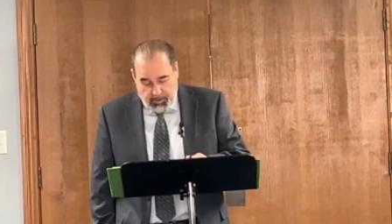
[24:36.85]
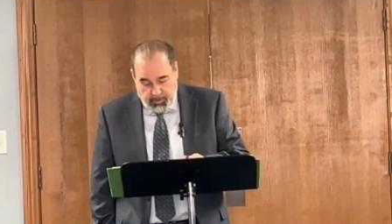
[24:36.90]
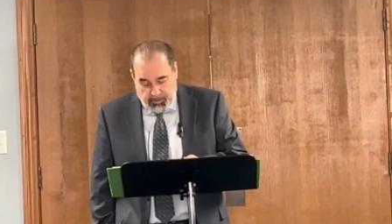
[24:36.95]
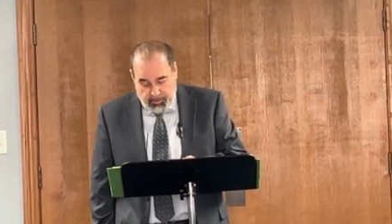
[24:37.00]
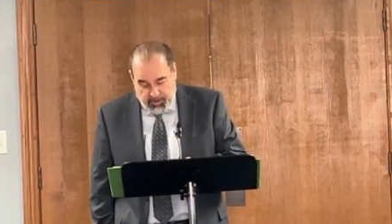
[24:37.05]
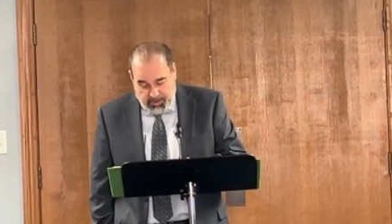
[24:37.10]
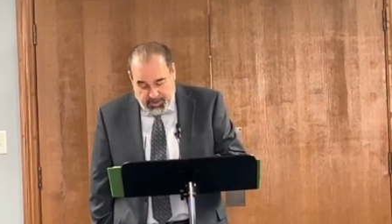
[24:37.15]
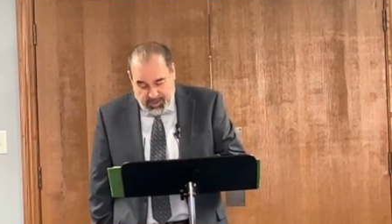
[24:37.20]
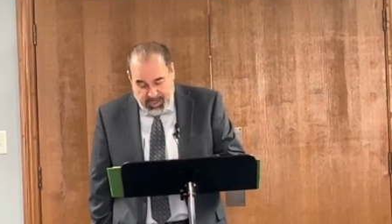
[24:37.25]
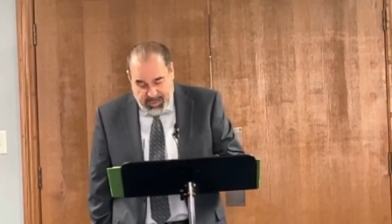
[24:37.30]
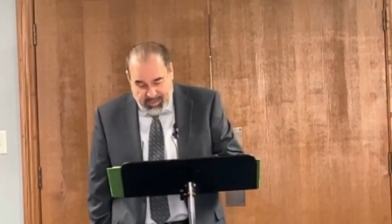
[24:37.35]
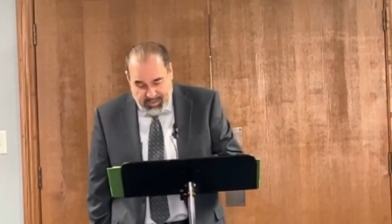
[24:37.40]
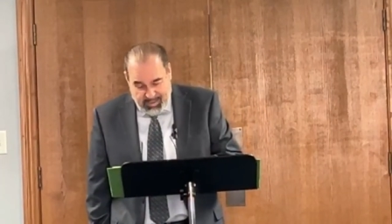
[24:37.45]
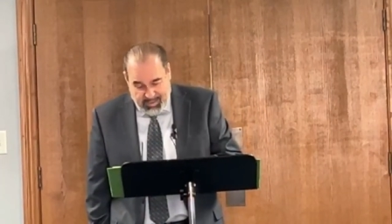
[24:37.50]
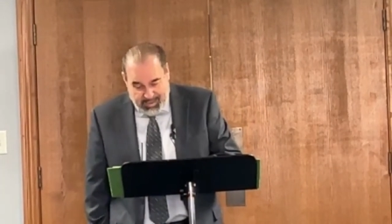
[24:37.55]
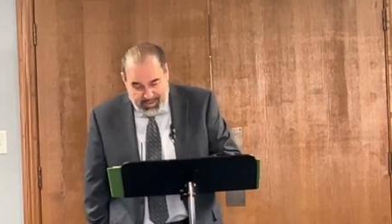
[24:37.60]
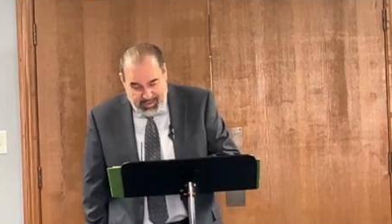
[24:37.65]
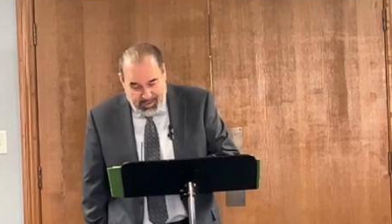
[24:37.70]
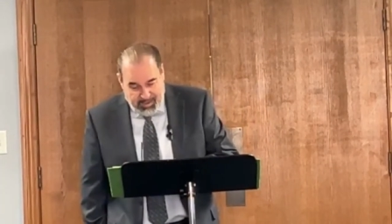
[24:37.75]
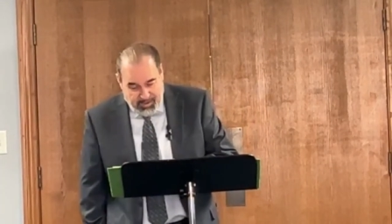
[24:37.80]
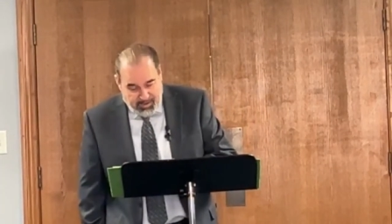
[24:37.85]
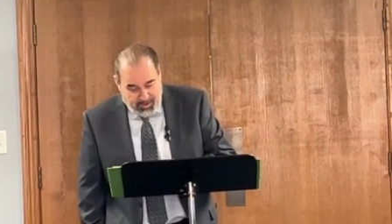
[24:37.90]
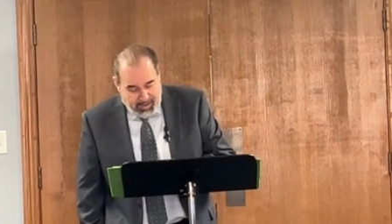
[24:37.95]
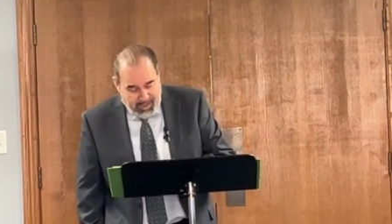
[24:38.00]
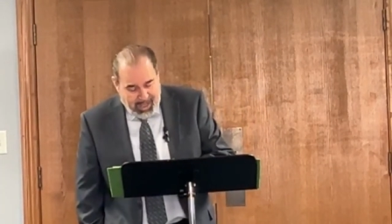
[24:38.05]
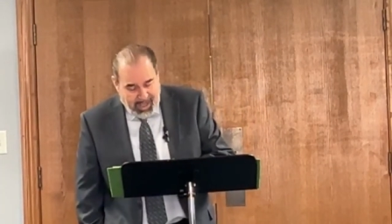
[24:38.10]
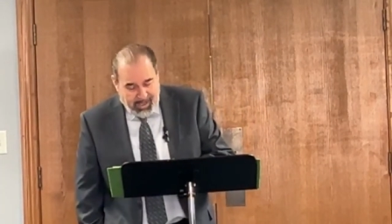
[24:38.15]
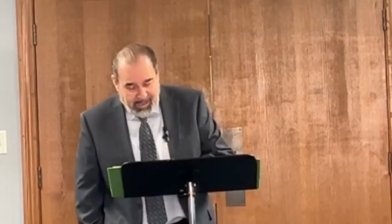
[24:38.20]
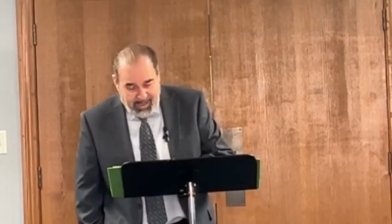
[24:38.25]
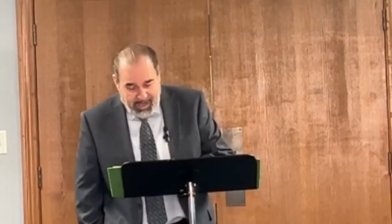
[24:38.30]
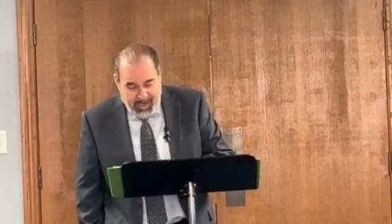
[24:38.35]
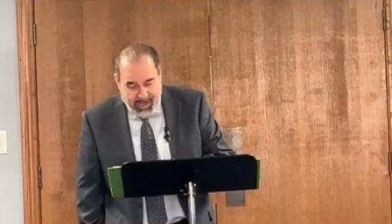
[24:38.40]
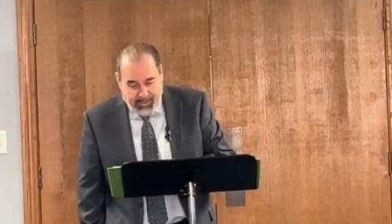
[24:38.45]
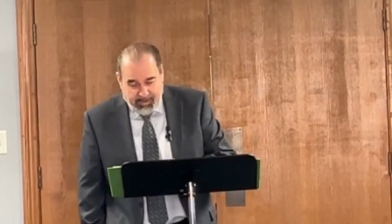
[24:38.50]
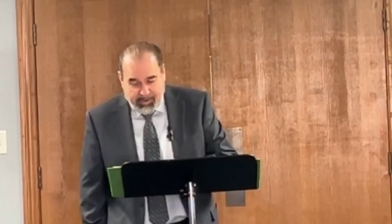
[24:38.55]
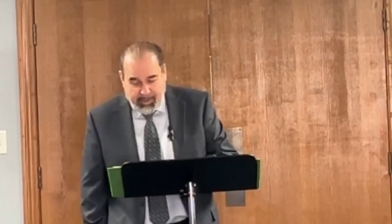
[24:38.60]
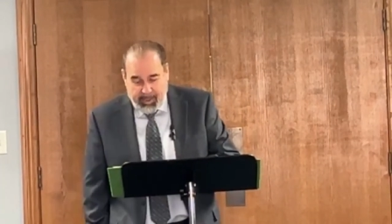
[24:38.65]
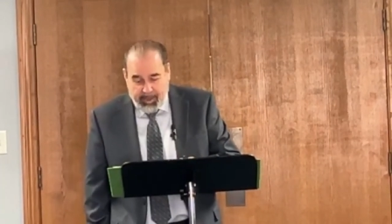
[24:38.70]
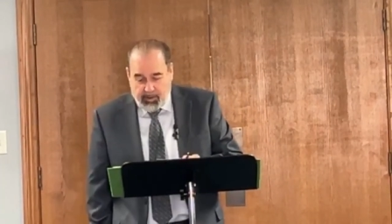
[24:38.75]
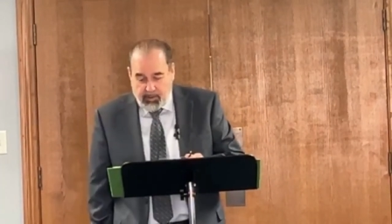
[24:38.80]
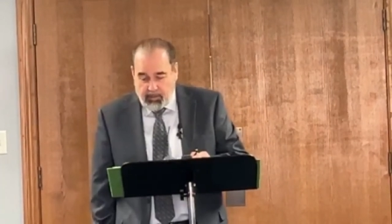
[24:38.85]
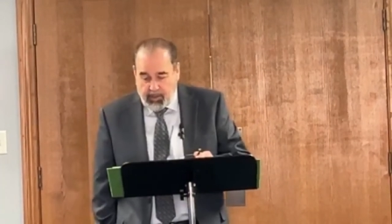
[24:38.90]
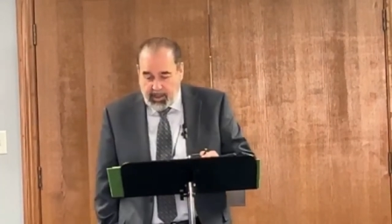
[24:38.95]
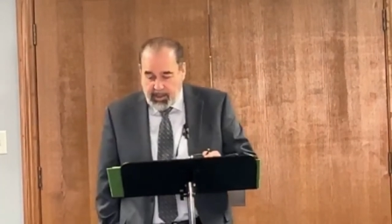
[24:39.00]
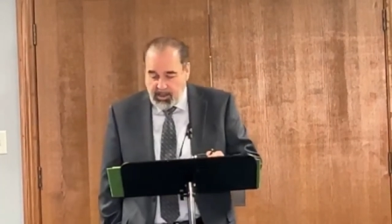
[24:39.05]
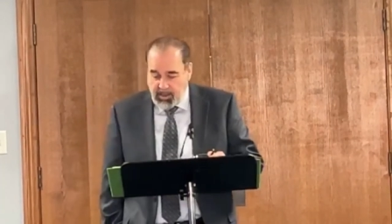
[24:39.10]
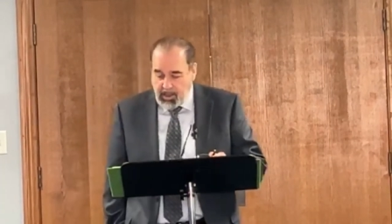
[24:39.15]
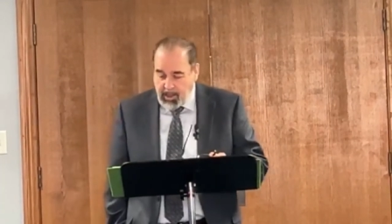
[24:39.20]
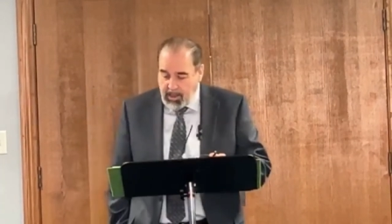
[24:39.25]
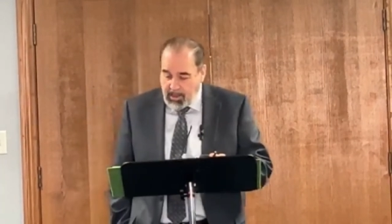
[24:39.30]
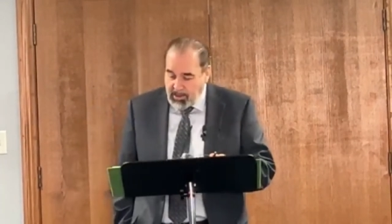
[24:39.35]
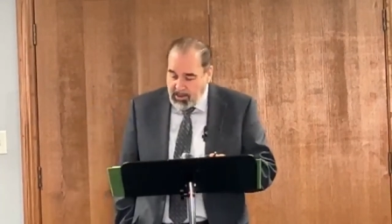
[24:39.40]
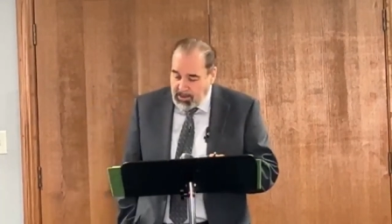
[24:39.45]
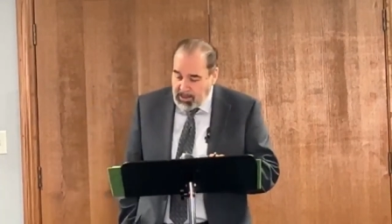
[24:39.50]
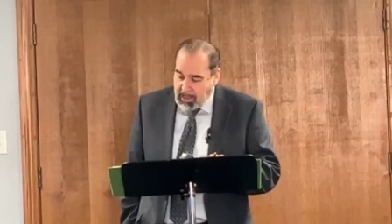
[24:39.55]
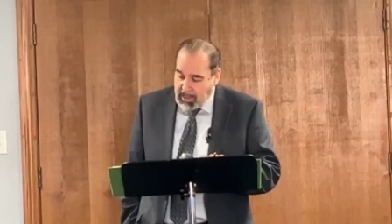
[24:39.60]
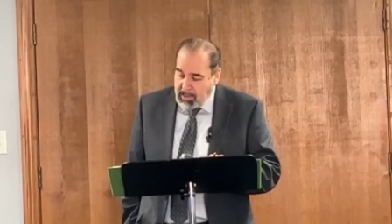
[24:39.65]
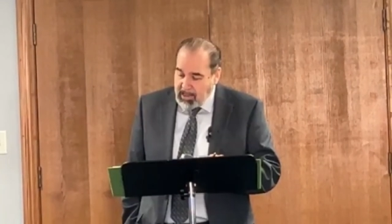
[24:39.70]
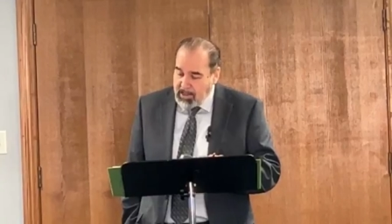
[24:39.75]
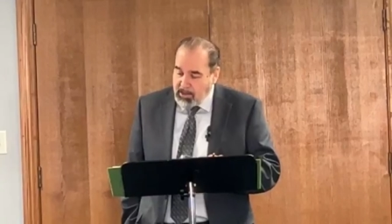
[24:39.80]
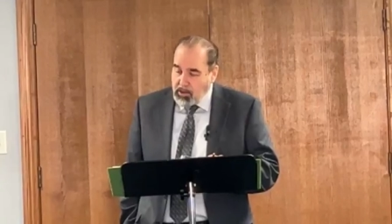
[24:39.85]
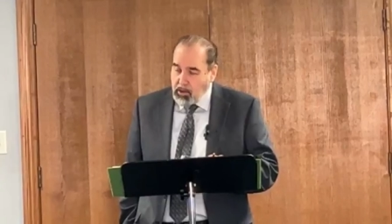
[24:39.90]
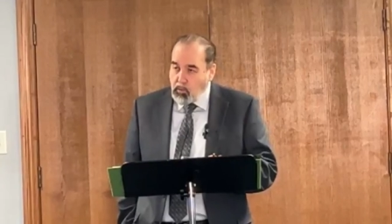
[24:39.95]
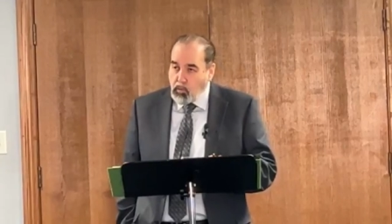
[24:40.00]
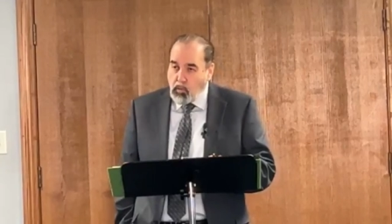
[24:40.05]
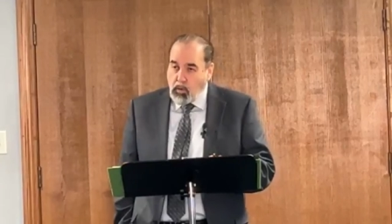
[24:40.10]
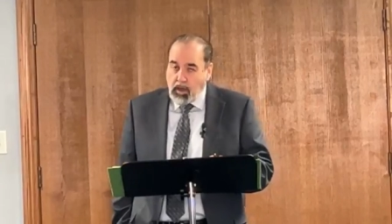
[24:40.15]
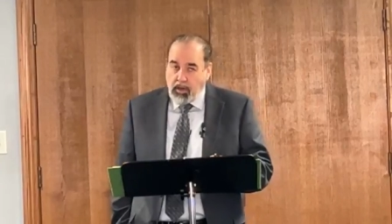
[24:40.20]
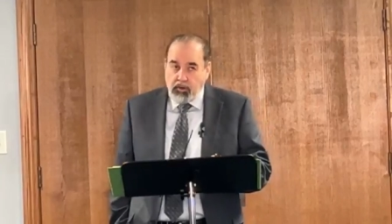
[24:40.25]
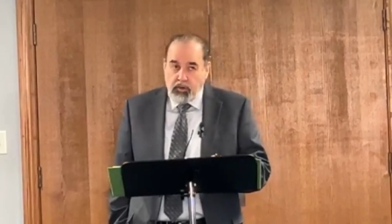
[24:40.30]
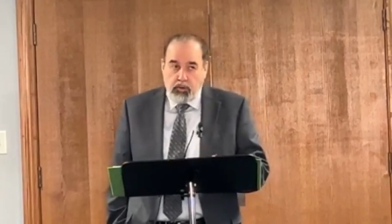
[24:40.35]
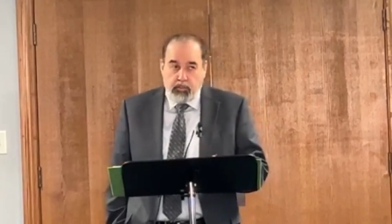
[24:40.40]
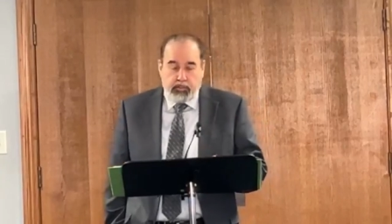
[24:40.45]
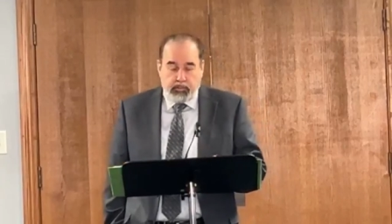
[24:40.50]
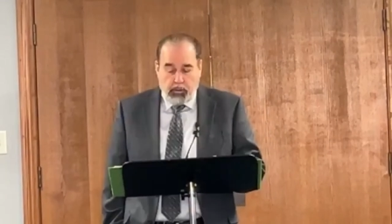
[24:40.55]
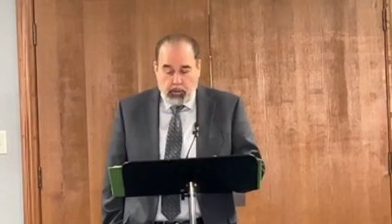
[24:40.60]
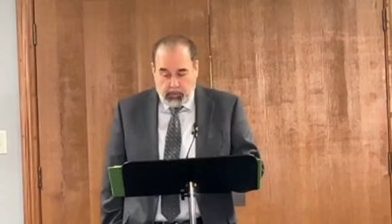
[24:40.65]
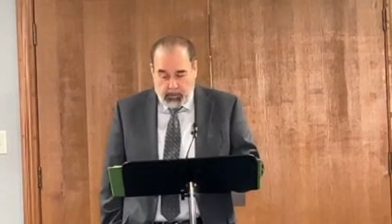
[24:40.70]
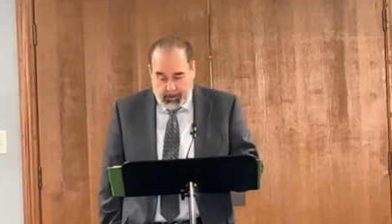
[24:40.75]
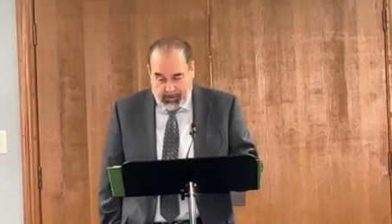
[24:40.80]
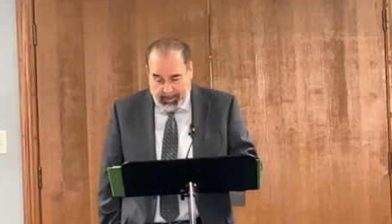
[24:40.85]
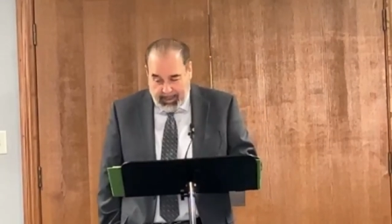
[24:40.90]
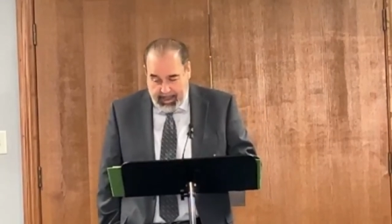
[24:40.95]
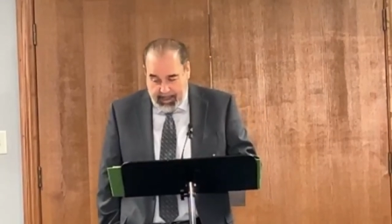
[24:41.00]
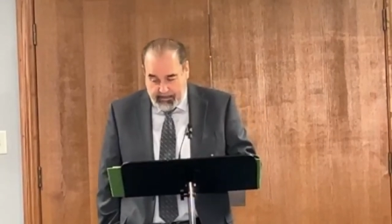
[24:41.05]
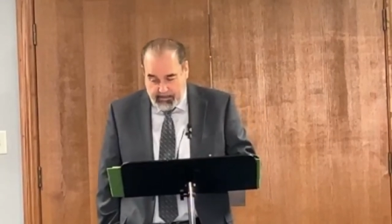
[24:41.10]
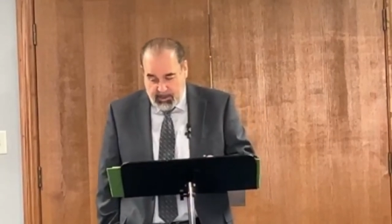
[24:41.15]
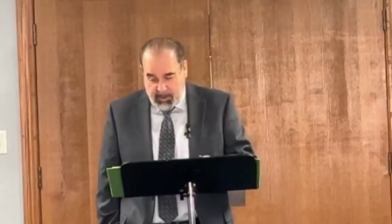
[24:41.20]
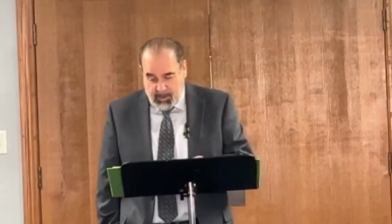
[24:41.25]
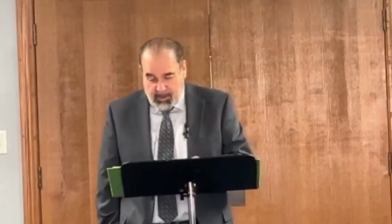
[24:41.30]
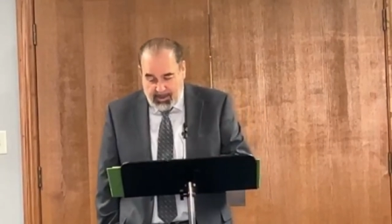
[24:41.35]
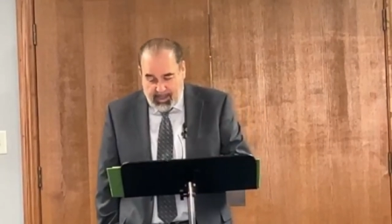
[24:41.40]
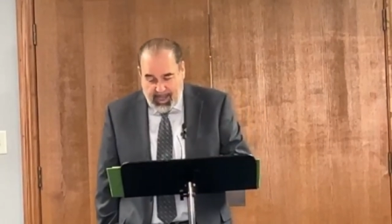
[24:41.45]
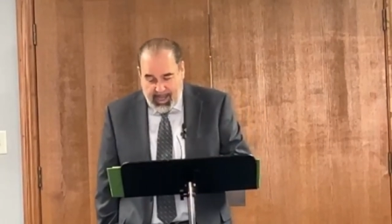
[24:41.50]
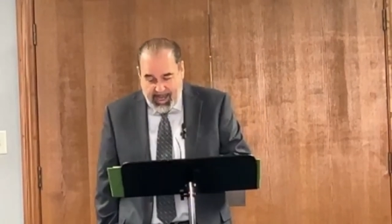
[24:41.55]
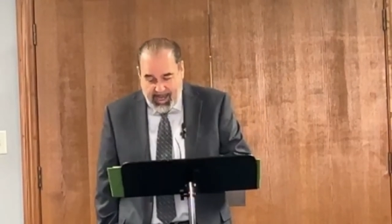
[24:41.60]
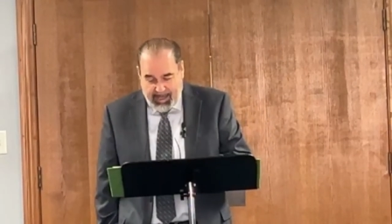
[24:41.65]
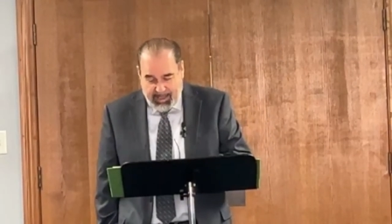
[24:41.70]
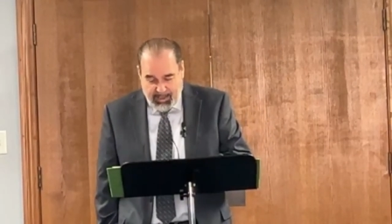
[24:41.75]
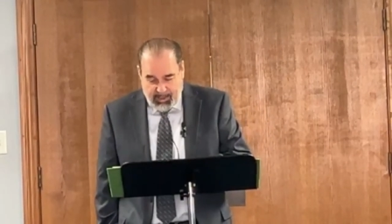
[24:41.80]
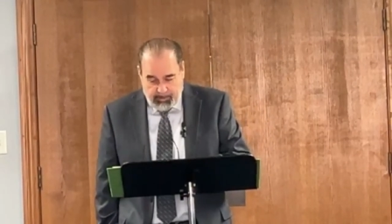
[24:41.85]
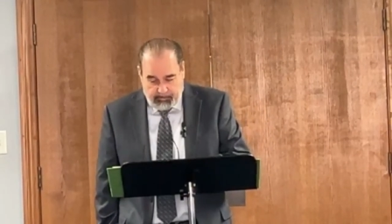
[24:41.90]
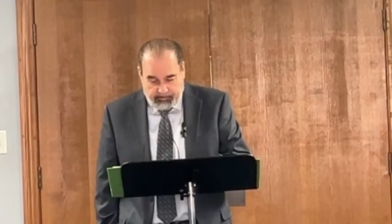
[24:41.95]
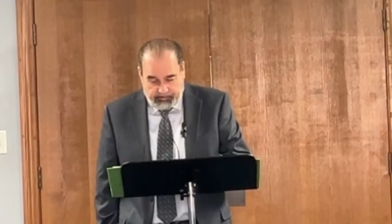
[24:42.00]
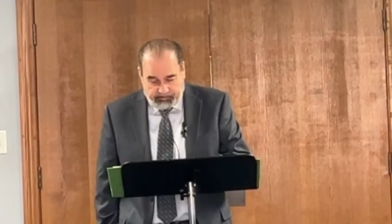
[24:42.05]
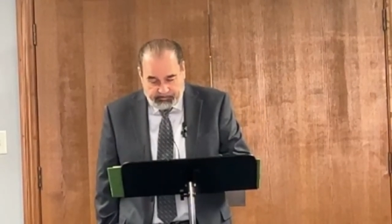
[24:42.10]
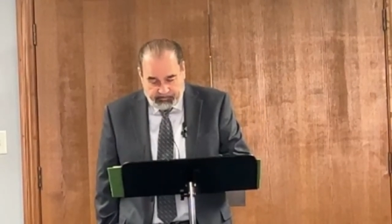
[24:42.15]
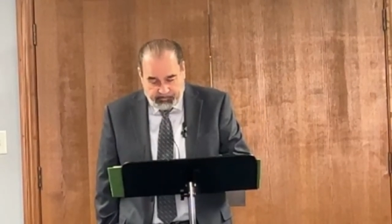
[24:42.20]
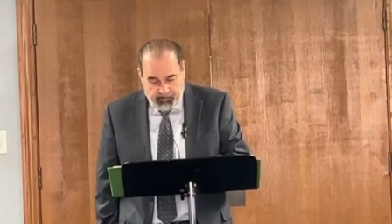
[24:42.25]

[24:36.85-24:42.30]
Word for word: So Satan is that Antichrist. Satan is the one who proclaims the lies.